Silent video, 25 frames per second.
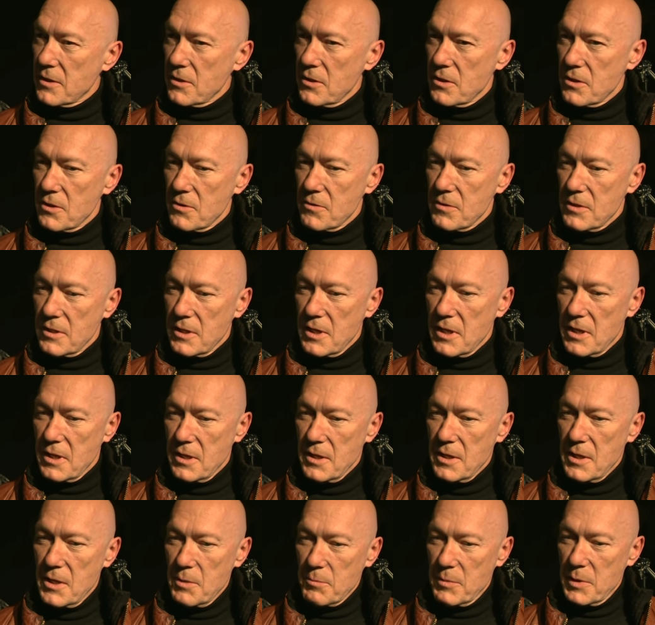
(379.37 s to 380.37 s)
you know, and uh,
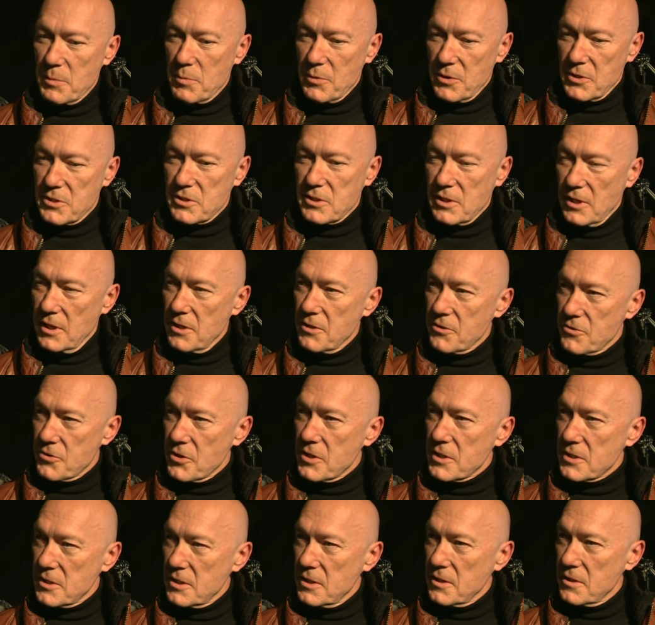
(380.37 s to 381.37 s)
people are still
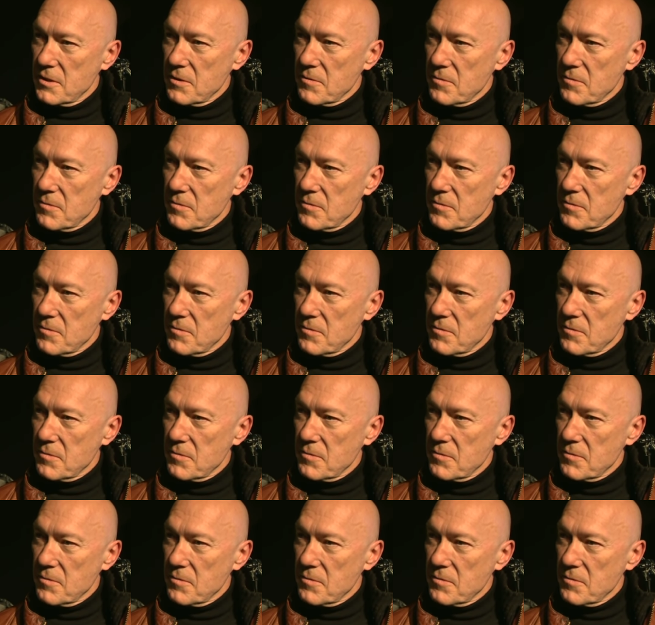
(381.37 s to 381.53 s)
interested.